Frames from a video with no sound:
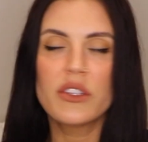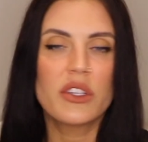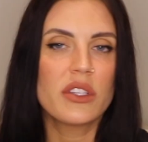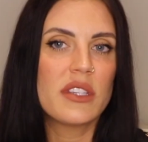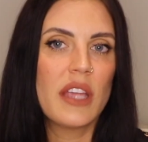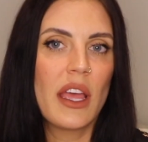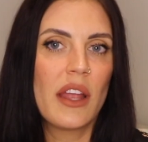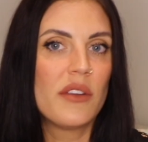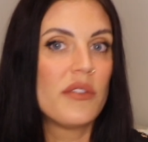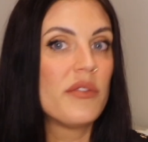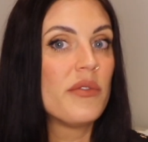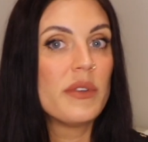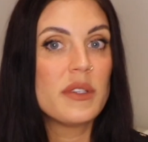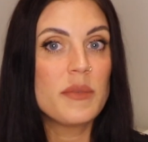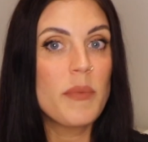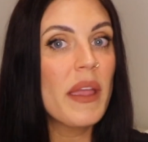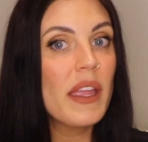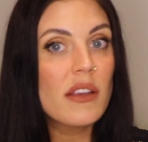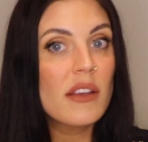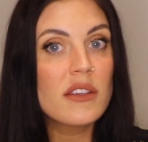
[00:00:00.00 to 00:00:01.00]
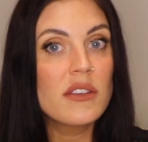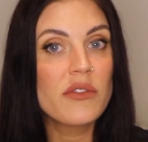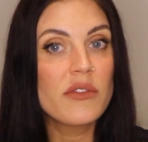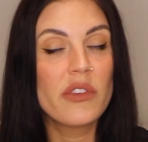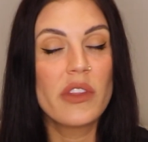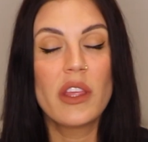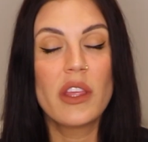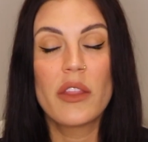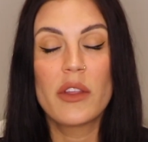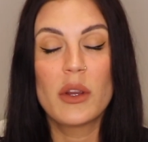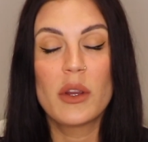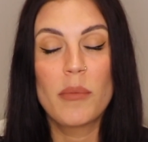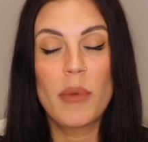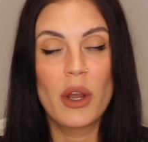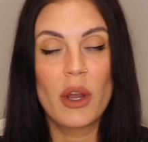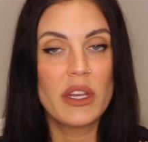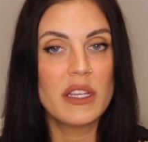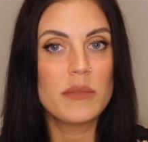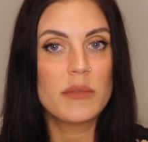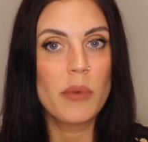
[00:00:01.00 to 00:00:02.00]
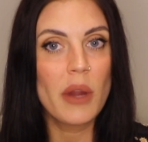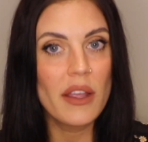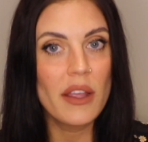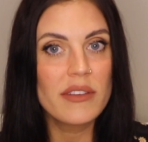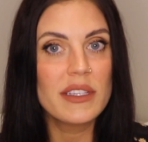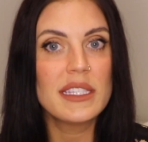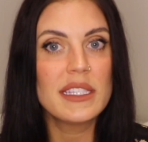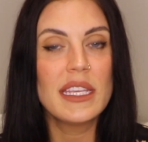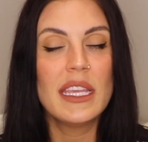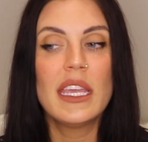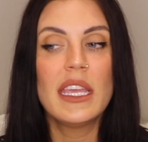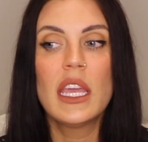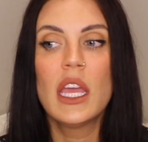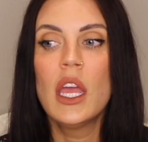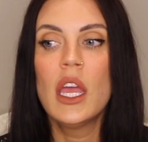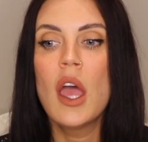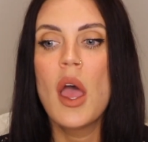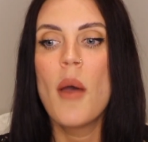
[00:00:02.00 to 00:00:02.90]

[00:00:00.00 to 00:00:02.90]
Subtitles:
just out of respect for the other party's privacy.